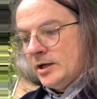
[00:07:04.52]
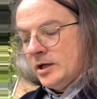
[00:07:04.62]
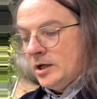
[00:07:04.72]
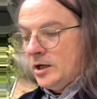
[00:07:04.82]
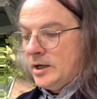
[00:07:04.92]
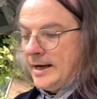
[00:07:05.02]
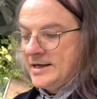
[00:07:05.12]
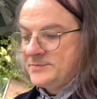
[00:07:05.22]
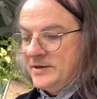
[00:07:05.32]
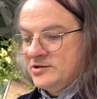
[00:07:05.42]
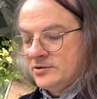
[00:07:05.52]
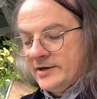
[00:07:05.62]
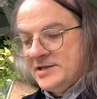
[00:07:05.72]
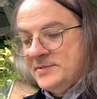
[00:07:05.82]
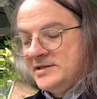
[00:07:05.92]
And it's been
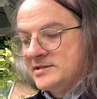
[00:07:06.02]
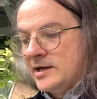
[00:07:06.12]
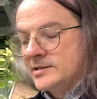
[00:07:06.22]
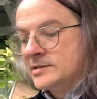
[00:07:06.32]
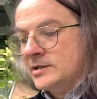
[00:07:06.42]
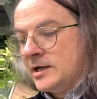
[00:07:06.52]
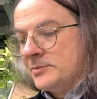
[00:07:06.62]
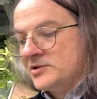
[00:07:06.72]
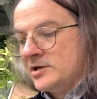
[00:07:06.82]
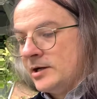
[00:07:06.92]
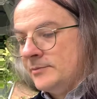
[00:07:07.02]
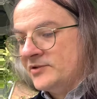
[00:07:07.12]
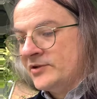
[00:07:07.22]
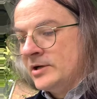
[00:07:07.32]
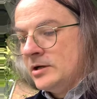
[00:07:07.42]
discussed a couple of times